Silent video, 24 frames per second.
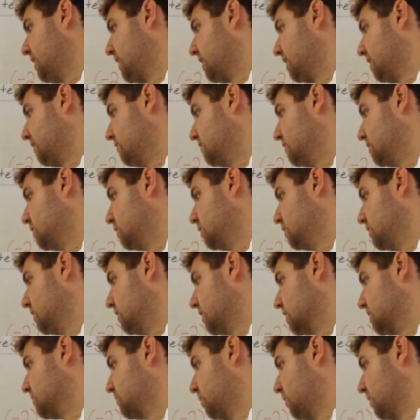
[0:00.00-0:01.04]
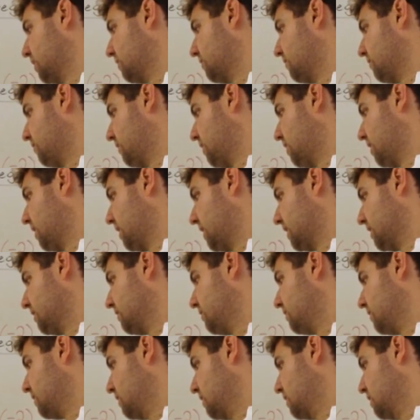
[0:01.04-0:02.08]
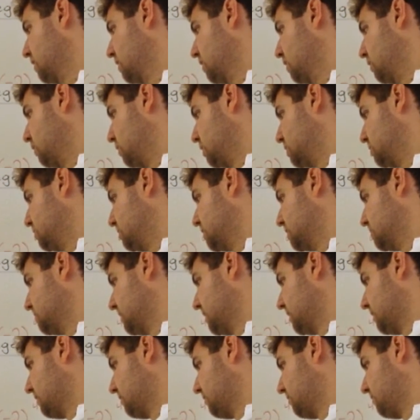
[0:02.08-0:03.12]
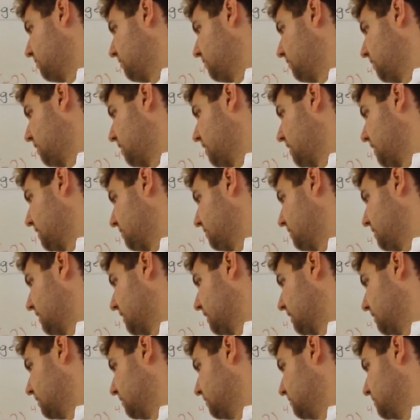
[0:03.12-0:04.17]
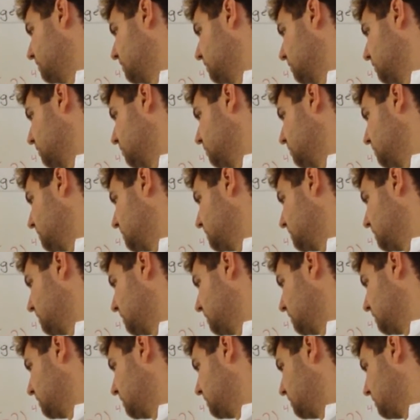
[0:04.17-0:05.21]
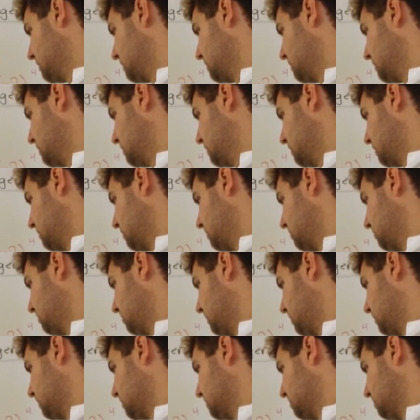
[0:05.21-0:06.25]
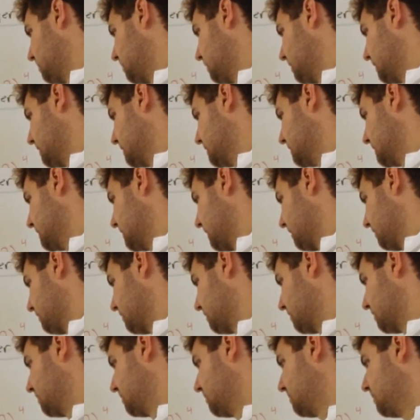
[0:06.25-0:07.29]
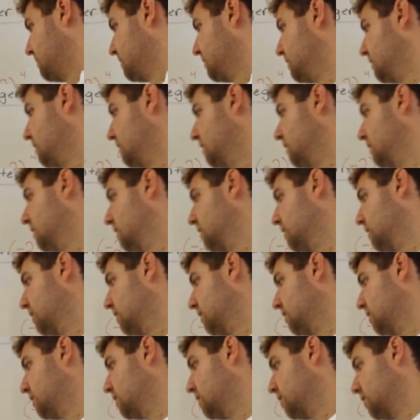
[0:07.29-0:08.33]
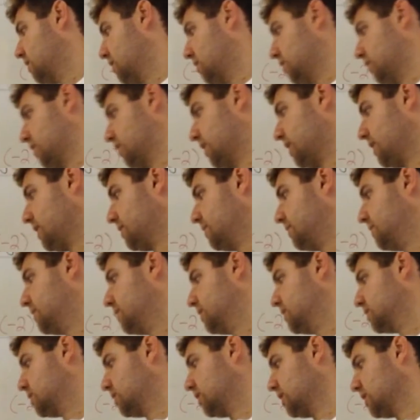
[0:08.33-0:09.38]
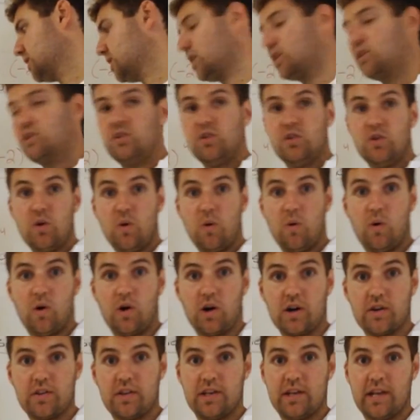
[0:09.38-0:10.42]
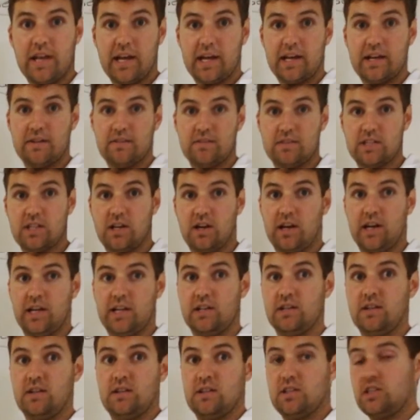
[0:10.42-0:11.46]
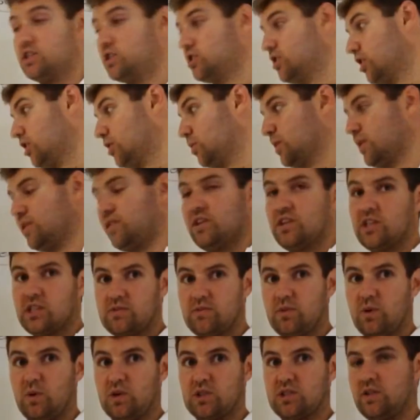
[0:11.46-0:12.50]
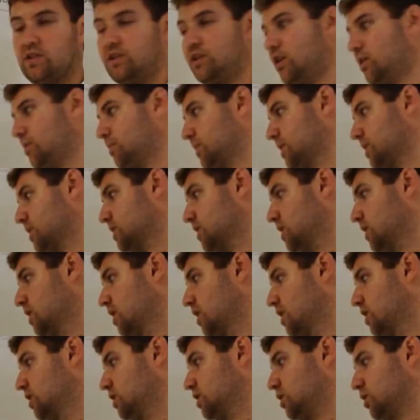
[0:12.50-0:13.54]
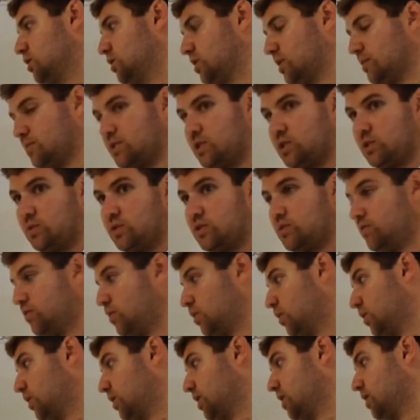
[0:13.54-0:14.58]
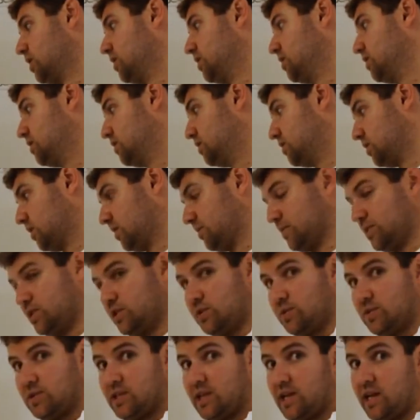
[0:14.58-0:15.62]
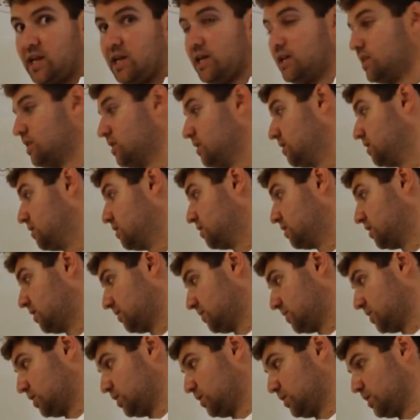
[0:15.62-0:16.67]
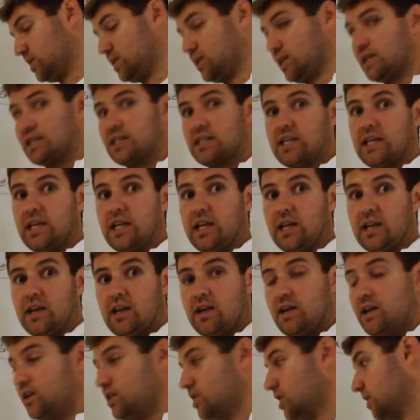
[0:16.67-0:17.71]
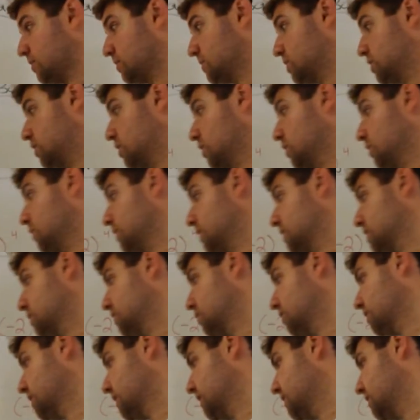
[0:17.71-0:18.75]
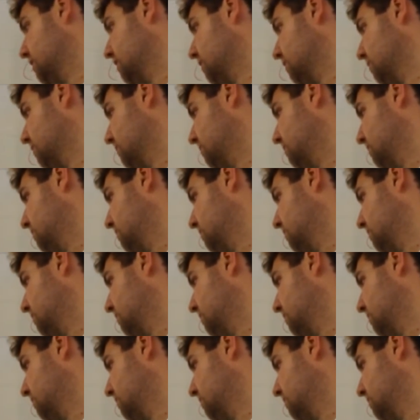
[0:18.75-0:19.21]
negative 2 to the exponent 5, which means we have 5 negative 2's multiplied together. Alright, so let's ignore the negative sign to start with and just focus on the numbers. 2 times 2 is 4, times 2 is 8, times 2 is 16, times 2 is 32.